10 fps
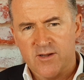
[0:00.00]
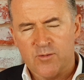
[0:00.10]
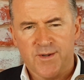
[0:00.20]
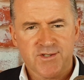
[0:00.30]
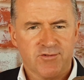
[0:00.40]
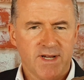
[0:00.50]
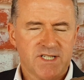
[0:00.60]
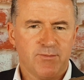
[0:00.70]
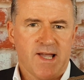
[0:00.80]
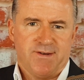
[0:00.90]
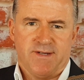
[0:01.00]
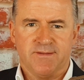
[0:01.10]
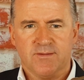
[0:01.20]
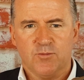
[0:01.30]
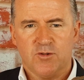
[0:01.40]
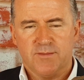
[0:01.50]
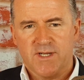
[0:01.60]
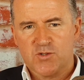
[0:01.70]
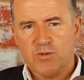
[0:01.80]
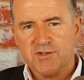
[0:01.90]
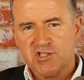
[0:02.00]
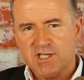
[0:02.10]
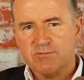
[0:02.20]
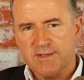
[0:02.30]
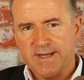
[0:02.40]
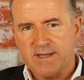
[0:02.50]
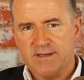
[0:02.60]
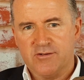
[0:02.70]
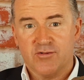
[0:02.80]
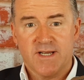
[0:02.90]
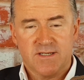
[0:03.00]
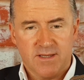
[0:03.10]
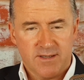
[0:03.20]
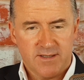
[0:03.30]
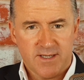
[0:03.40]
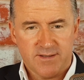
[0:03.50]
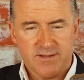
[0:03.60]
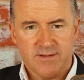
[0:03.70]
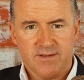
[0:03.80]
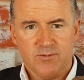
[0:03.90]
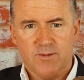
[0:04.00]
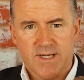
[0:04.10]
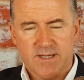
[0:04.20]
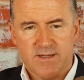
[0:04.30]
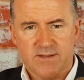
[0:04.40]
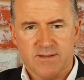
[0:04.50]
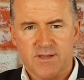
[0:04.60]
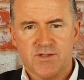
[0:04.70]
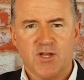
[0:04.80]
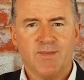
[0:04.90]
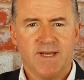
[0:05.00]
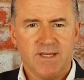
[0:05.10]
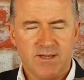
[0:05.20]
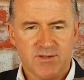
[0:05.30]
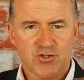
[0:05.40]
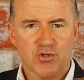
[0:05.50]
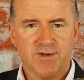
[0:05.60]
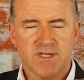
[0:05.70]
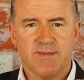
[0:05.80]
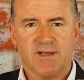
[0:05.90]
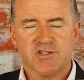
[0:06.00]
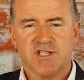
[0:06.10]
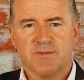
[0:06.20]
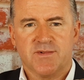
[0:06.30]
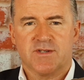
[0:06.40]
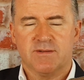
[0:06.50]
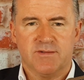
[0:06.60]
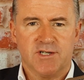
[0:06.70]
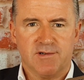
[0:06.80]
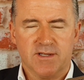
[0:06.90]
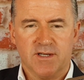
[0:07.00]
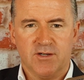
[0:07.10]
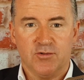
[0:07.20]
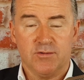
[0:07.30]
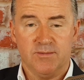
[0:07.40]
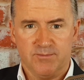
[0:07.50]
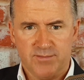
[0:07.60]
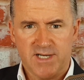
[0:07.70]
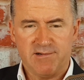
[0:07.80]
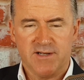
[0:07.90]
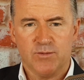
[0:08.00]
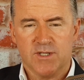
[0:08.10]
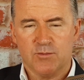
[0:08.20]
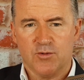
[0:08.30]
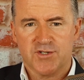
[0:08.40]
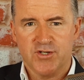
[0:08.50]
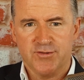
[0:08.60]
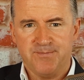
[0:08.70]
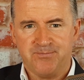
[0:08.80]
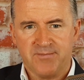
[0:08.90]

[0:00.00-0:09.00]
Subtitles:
What's great about it? What makes one shipwreck greater than another when there's so many stories about ships during the whole period of World War II?